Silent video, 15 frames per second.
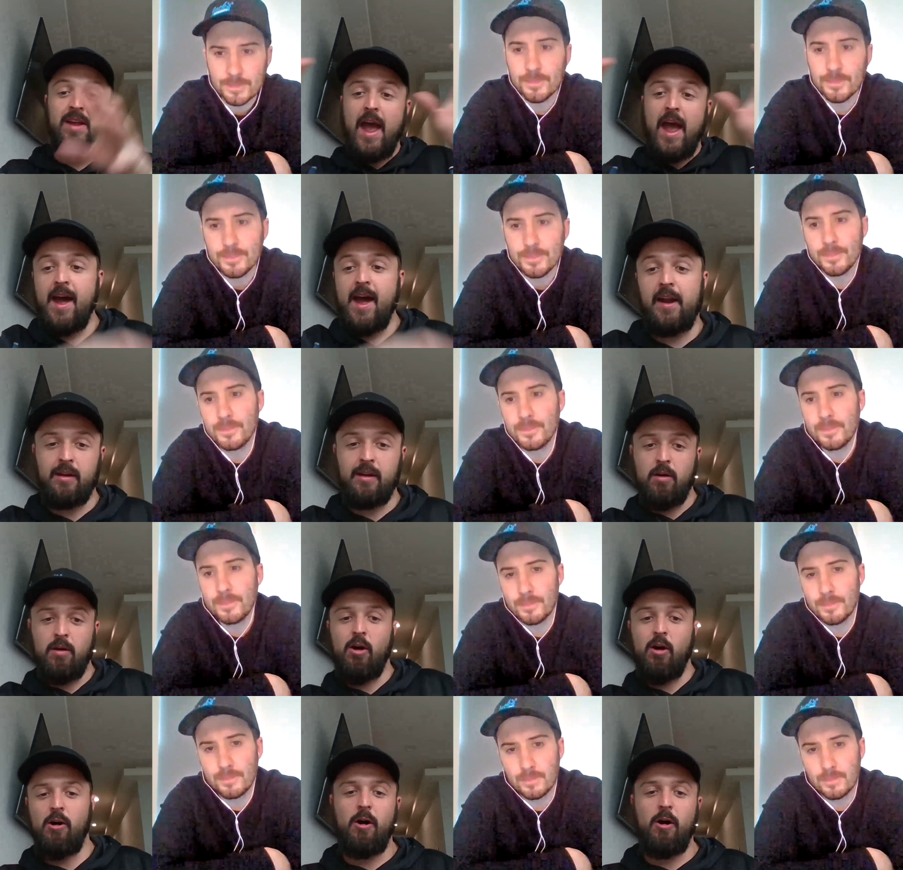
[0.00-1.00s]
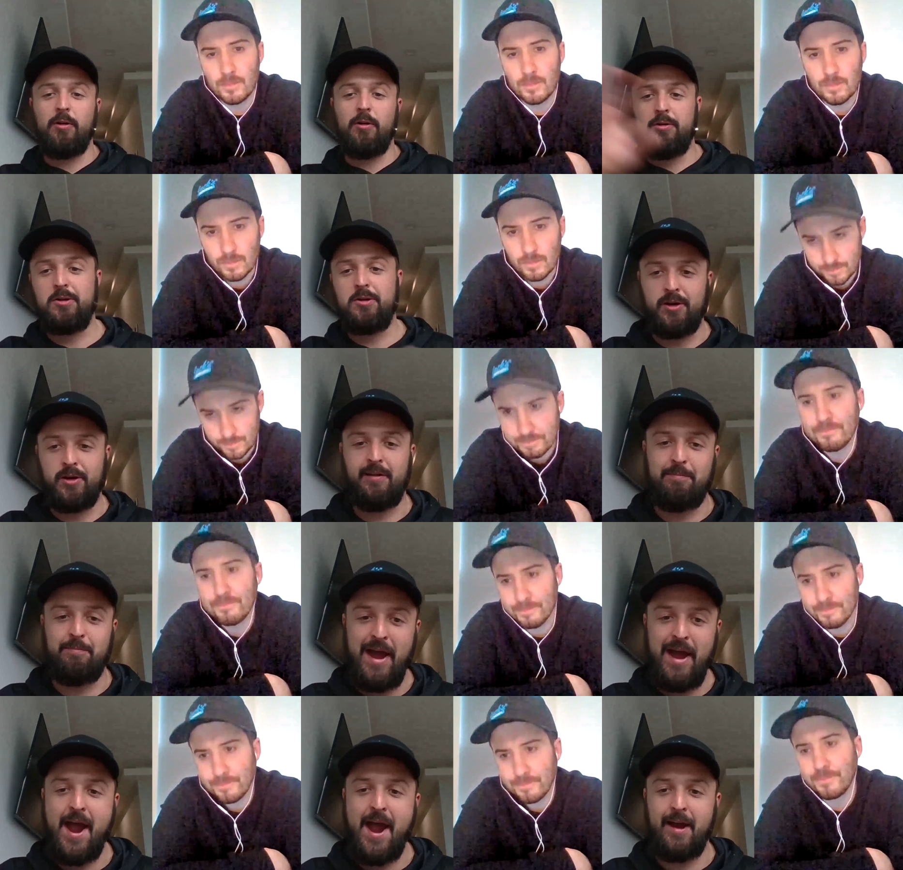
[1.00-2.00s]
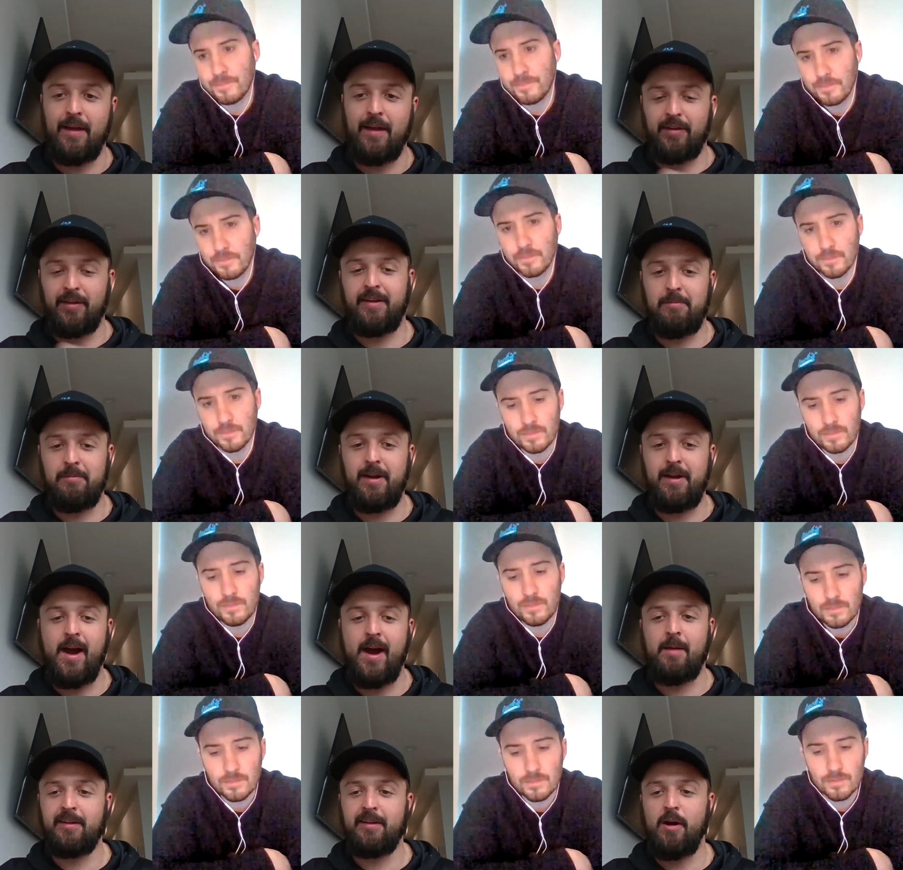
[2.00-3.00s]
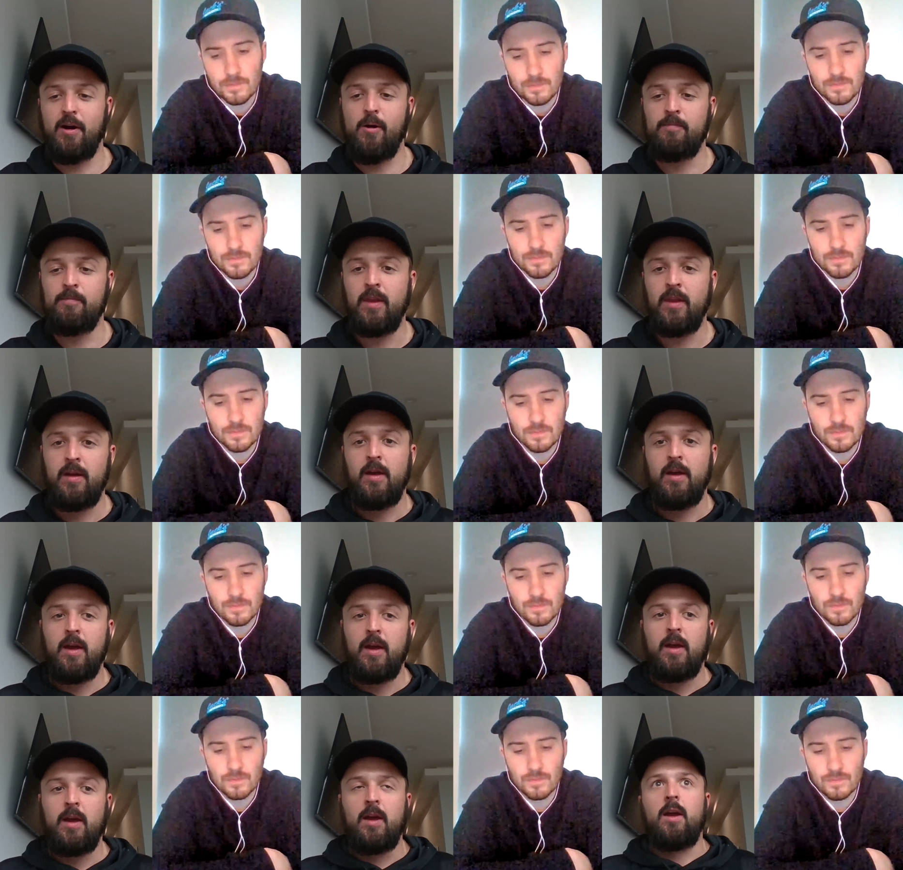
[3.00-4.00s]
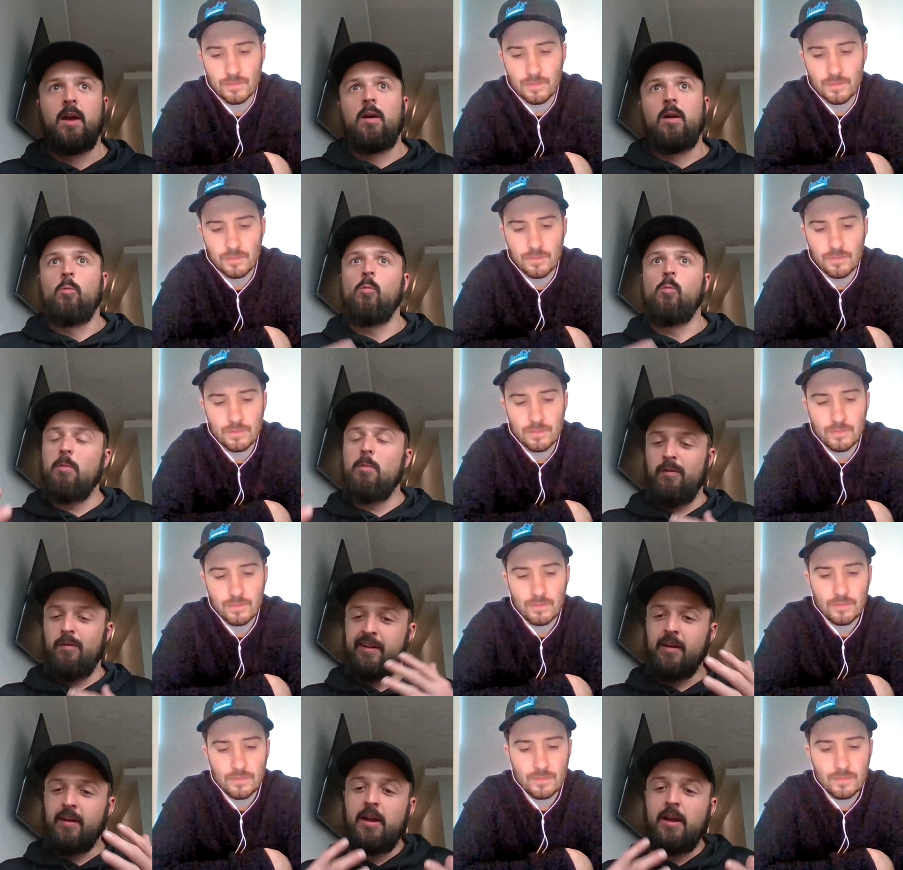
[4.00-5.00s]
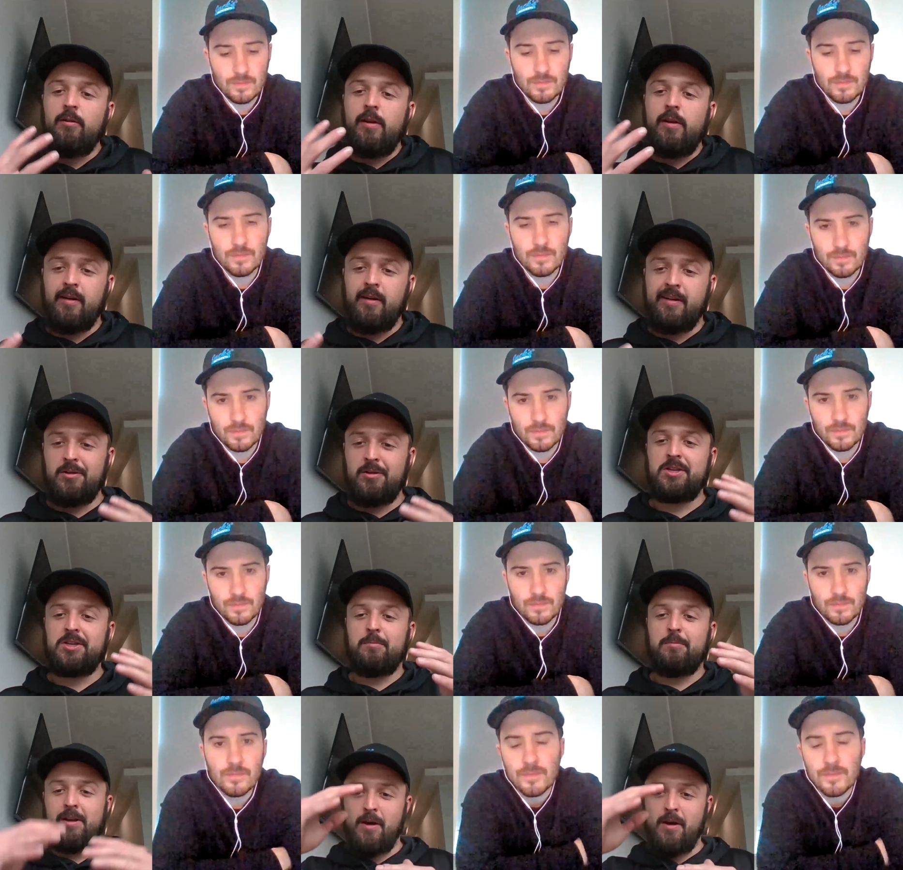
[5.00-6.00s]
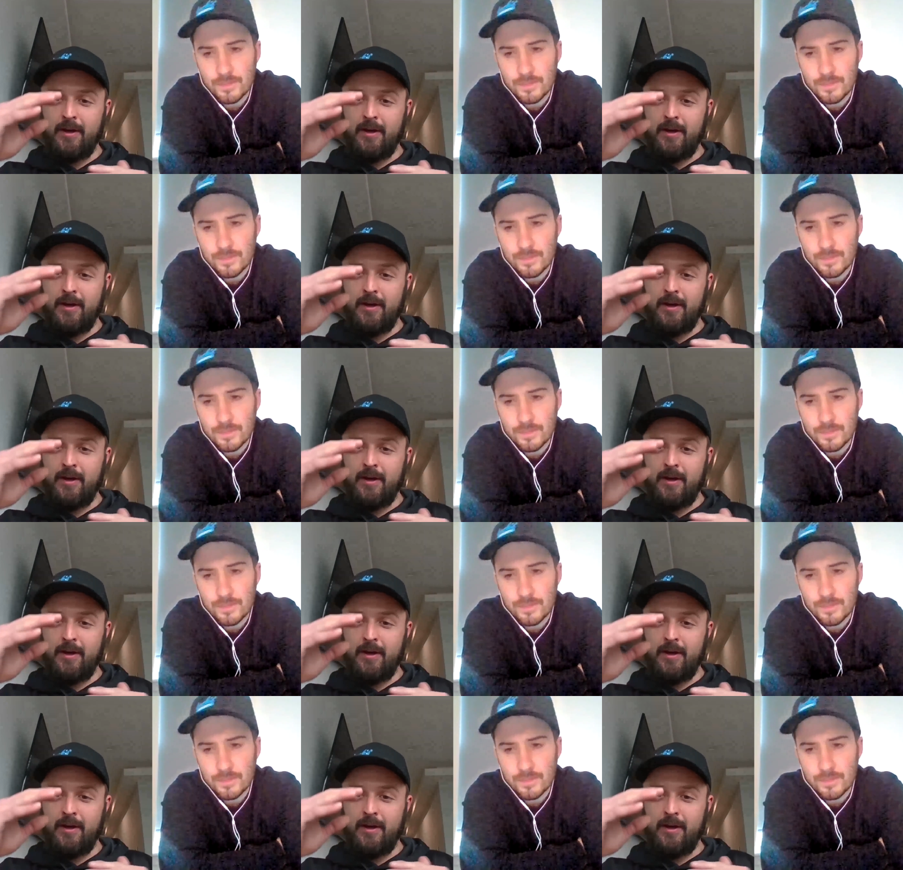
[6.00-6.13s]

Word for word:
Speaker 1: we're going to be adding all the nutrients back at the same time. So when we're recycling our solution, we